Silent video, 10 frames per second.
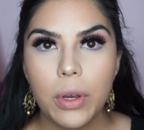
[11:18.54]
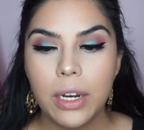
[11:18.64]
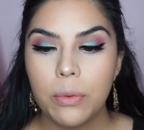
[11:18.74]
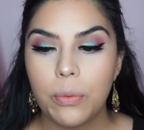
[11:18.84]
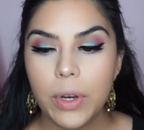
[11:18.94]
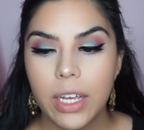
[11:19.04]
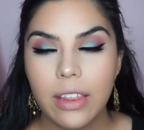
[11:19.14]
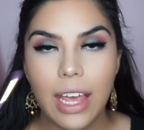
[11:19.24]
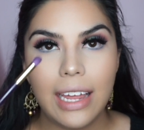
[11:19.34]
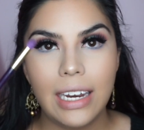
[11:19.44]
go in with
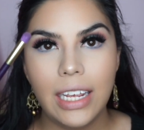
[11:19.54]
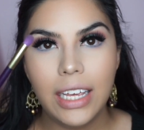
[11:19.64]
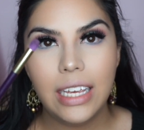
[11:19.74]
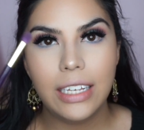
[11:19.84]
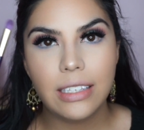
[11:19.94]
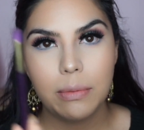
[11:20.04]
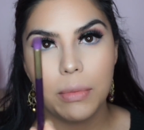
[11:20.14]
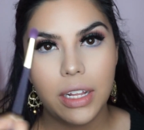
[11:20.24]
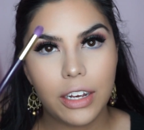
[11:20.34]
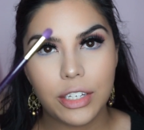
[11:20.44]
any
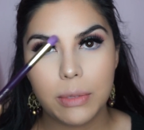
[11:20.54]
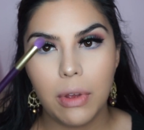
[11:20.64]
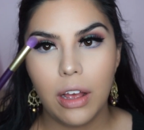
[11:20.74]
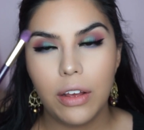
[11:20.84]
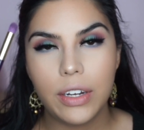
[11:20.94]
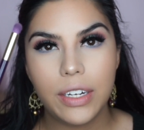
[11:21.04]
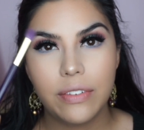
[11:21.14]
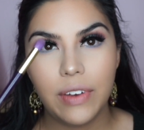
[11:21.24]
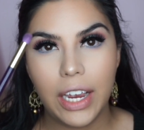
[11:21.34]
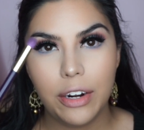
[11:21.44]
like a small
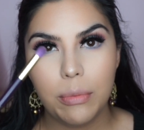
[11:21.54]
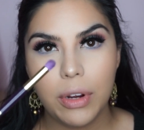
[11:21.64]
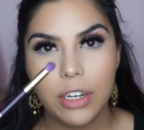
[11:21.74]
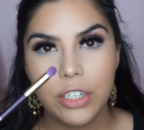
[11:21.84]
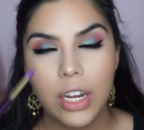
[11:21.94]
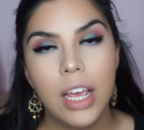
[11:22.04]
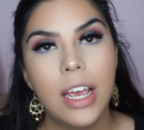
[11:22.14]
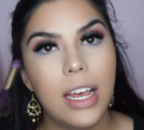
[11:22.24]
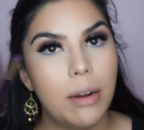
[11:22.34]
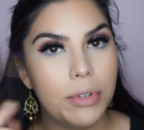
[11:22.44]
definer brush,
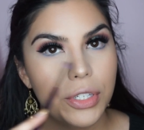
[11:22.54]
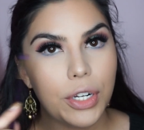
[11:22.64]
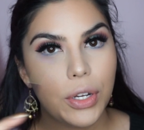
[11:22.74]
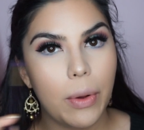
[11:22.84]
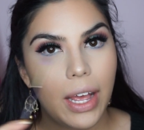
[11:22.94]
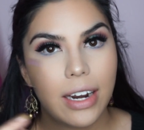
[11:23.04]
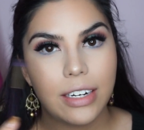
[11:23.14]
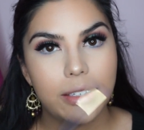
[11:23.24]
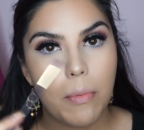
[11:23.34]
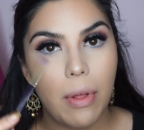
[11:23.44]
and I'm just going to go ahead and
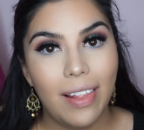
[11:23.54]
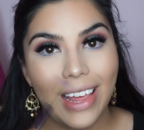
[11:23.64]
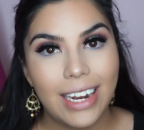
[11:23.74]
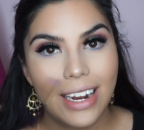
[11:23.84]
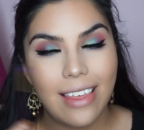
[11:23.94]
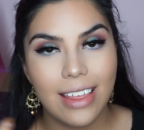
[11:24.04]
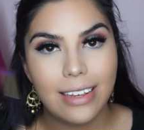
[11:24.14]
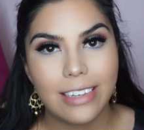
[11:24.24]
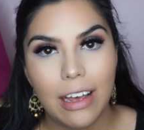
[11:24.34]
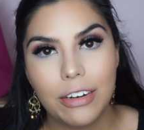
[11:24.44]
just blend this
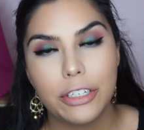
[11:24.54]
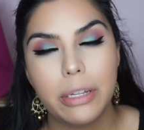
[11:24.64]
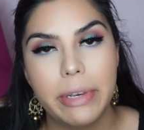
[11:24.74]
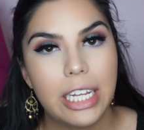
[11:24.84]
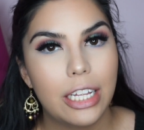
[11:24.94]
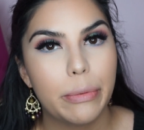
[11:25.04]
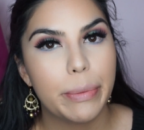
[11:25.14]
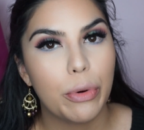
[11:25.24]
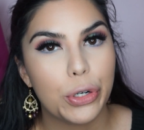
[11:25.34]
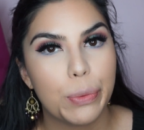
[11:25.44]
out just to make it a little bit
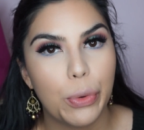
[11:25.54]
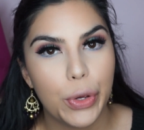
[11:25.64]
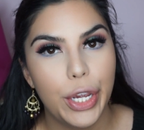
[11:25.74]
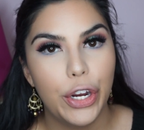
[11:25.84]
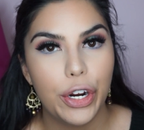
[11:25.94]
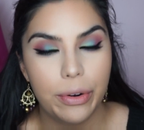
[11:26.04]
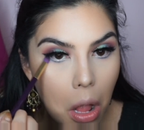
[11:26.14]
more smokier.